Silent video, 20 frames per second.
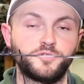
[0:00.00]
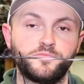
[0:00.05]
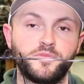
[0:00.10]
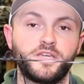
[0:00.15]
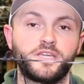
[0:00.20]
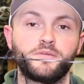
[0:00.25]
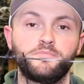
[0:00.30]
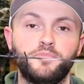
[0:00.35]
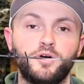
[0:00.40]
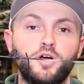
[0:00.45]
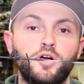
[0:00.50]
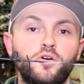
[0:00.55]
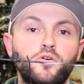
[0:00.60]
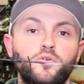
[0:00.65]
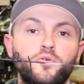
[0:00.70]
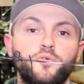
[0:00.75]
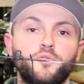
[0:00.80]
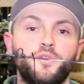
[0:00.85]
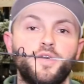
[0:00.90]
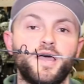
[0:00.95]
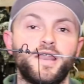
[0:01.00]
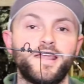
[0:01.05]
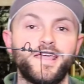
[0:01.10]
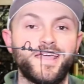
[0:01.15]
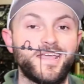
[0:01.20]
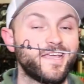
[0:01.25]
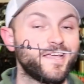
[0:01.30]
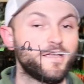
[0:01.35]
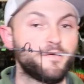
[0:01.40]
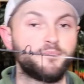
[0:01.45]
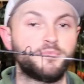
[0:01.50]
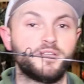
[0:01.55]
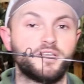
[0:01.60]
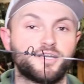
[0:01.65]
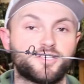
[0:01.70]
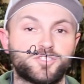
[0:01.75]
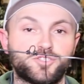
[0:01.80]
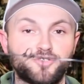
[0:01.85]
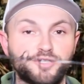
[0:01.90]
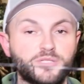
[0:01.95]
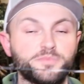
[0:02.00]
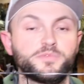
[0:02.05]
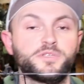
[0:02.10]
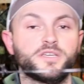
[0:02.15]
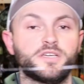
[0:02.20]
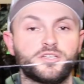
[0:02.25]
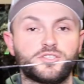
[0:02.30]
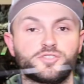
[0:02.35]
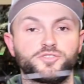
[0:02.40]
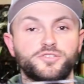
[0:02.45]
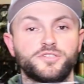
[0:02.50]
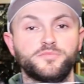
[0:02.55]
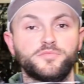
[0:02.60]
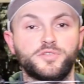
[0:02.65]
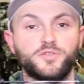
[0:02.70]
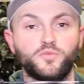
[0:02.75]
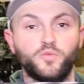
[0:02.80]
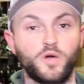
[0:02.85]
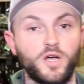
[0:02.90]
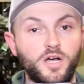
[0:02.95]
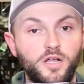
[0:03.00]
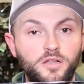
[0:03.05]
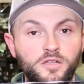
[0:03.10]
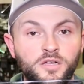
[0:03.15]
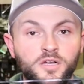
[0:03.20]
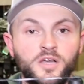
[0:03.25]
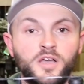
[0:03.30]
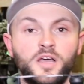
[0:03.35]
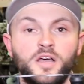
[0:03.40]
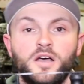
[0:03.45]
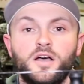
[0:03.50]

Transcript: is make a bow that aimed extremely, extremely well.